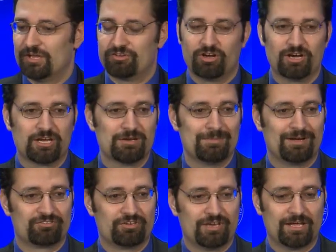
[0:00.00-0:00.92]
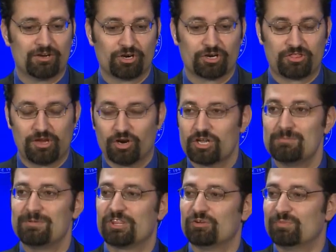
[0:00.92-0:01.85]
talking about today. And the
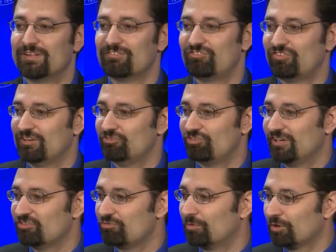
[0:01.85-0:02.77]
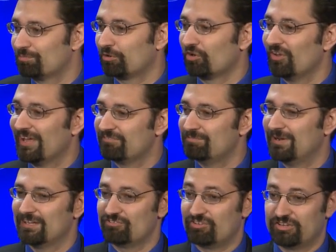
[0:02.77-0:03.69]
argument that we have seen change more pro-life
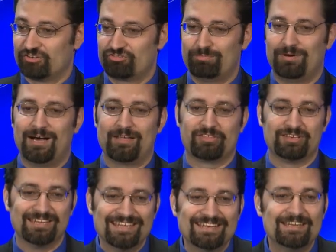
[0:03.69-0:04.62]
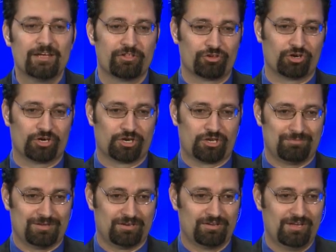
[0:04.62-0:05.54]
minds on the spot than any other
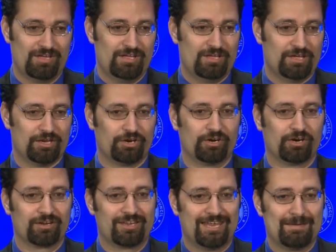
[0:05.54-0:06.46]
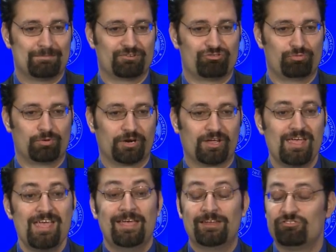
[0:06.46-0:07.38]
argument in our campus work.
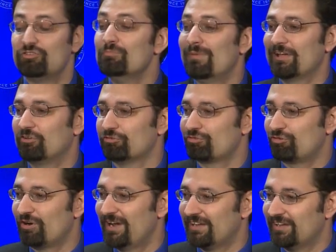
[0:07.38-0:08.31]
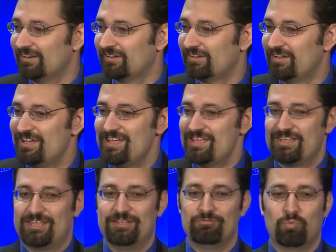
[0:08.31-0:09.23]
And to Michael's credit,
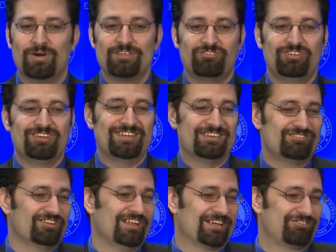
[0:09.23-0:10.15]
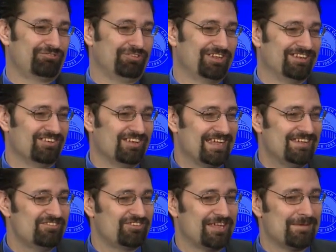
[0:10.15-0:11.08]
he wasn't intellectually
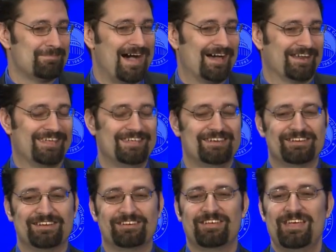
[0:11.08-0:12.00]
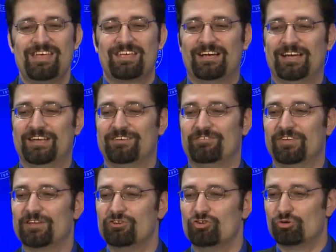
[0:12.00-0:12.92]
lazy about it. He didn't kind of
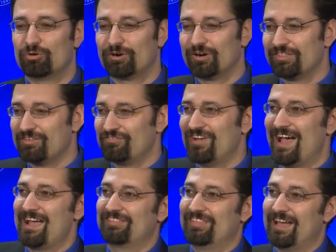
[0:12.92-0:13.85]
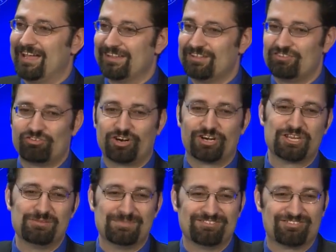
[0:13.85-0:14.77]
ignore the fact that his
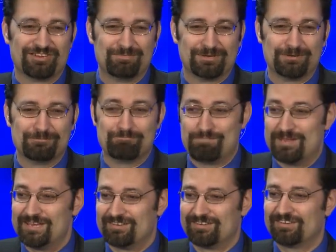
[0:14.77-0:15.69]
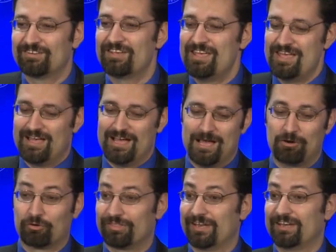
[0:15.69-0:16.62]
arguments had been beaten
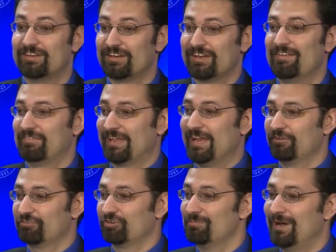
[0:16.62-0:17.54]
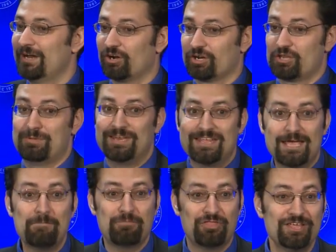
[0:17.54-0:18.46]
or that he didn't have a counter to my argument. He
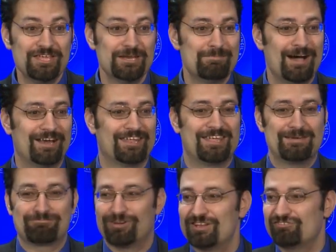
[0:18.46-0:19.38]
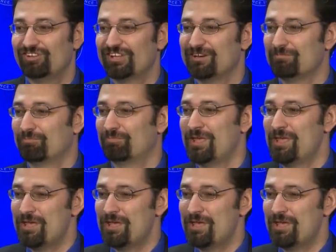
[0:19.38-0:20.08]
kept thinking about it. He kept wrestling